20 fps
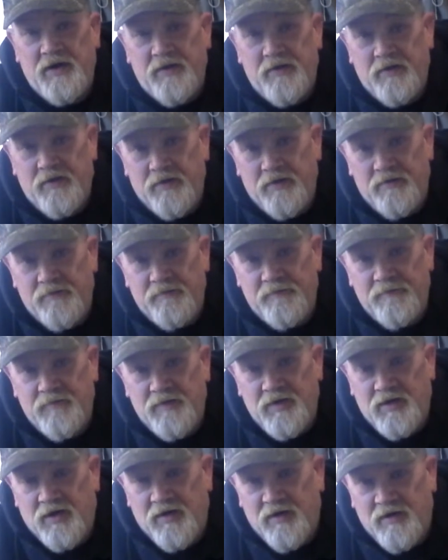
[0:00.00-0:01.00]
in there.
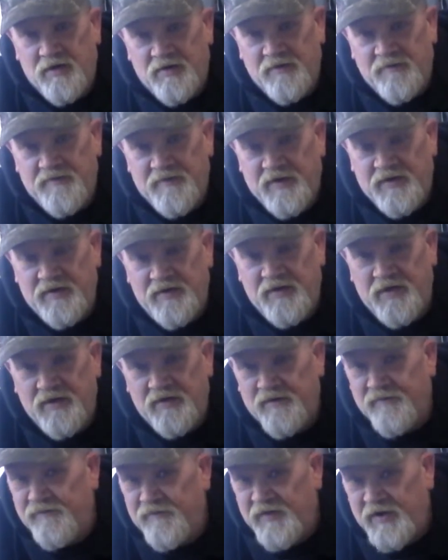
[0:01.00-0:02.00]
How long does that
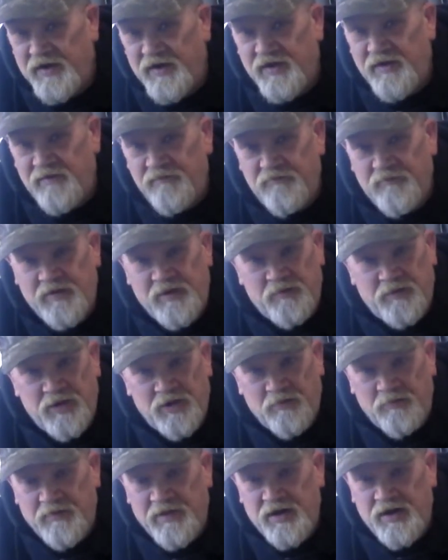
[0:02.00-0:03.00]
take? A second, maybe
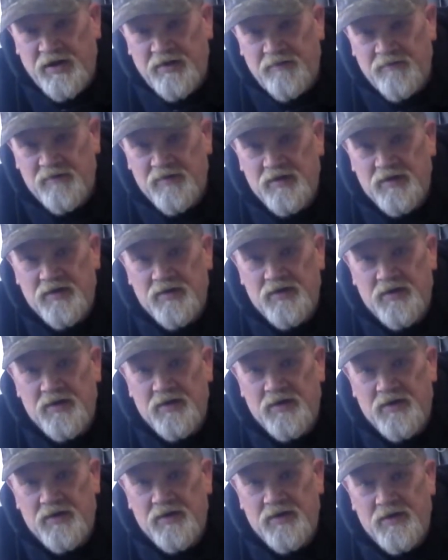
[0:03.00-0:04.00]
a minute,
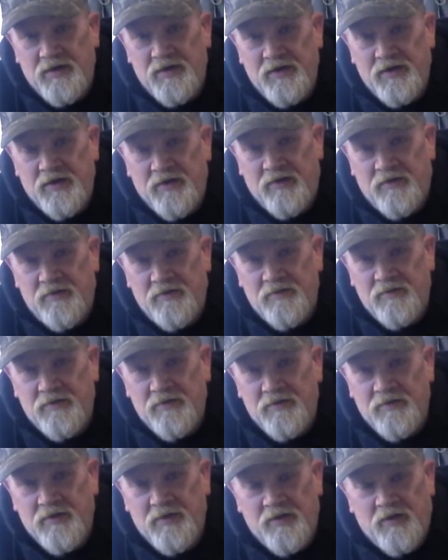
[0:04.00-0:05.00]
you know,
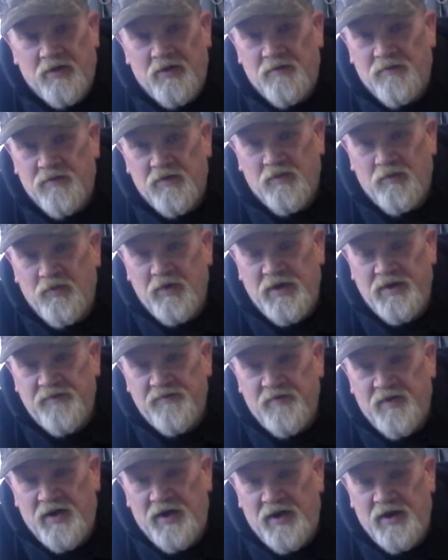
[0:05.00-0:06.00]
over a week's
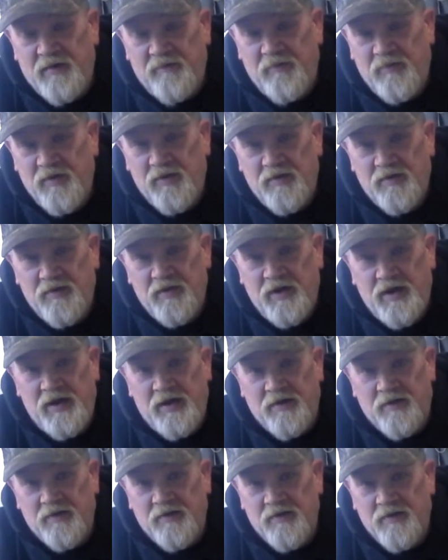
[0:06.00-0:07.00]
time?
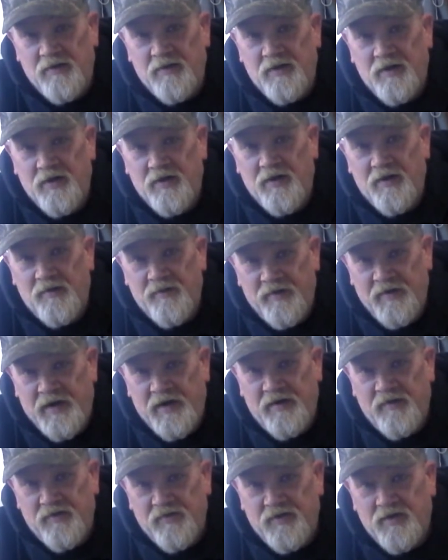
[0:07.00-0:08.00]
Hey, that
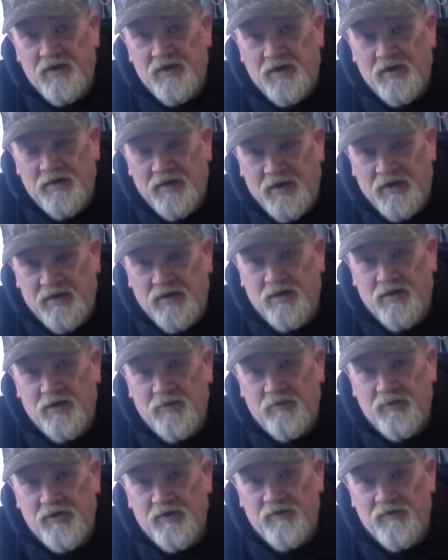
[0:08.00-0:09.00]
is a lot of
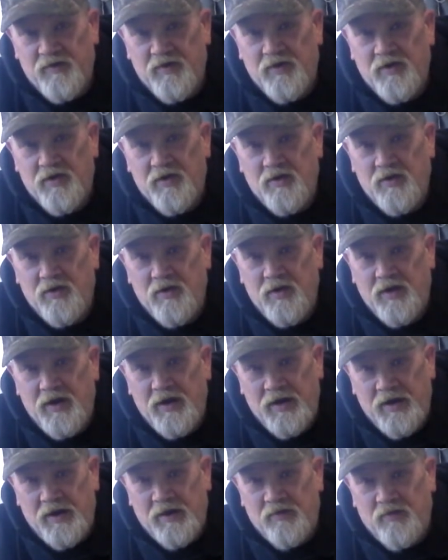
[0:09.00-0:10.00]
garbage.
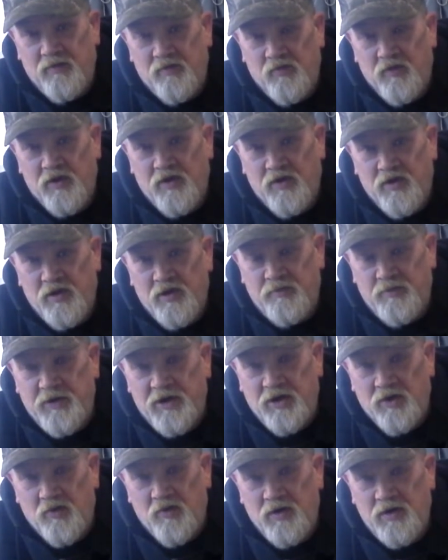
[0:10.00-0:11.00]
And where could it be
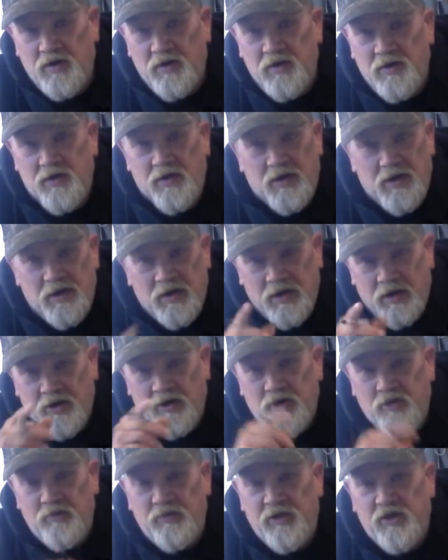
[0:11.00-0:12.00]
going? It
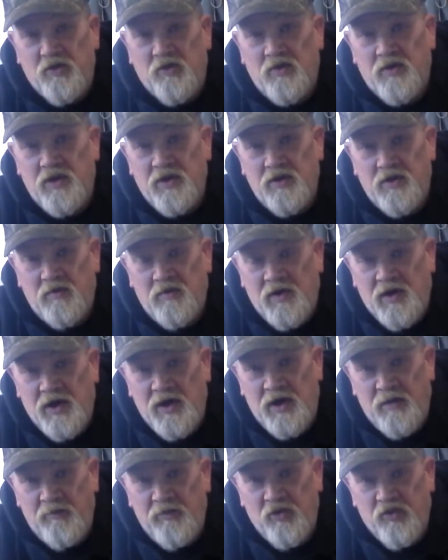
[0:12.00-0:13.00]
could be going into a
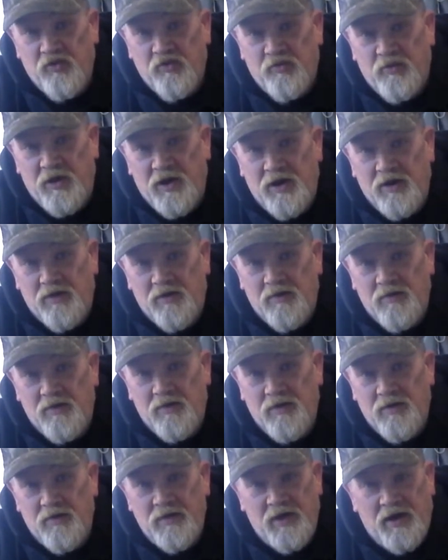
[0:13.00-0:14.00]
compost pile.
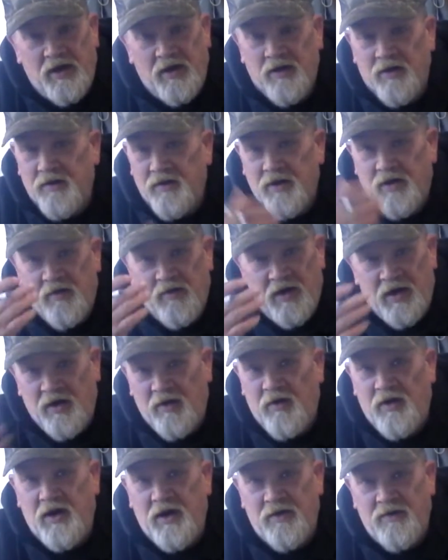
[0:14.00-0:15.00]
Yeah, now
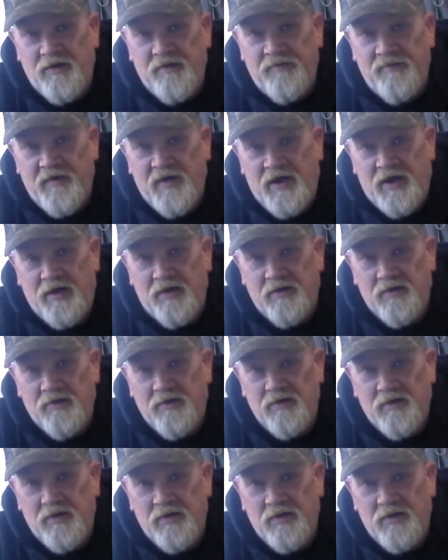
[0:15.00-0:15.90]
how hard is that?